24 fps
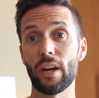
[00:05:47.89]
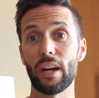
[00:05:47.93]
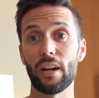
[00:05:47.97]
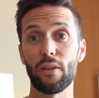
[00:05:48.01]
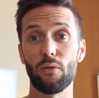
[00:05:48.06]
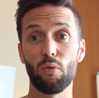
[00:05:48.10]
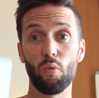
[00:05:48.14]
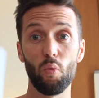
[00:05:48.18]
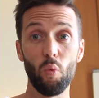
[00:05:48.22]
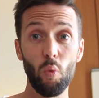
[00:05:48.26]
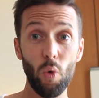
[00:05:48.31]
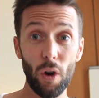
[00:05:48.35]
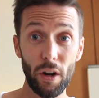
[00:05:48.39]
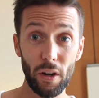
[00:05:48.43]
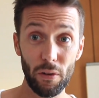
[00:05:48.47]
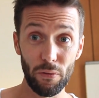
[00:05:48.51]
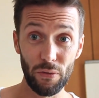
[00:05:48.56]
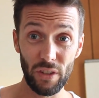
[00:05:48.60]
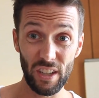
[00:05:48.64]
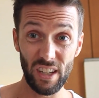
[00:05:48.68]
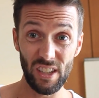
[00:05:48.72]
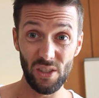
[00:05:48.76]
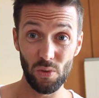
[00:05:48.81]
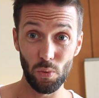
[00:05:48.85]
that if one
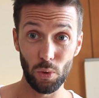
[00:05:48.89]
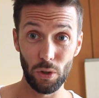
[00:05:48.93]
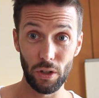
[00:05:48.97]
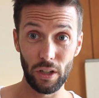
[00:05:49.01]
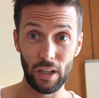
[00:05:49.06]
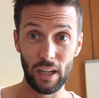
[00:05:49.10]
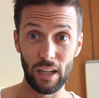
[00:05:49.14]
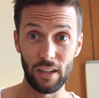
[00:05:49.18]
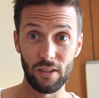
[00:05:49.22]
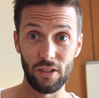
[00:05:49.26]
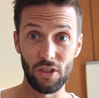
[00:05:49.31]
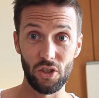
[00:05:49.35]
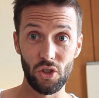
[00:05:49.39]
of these were to get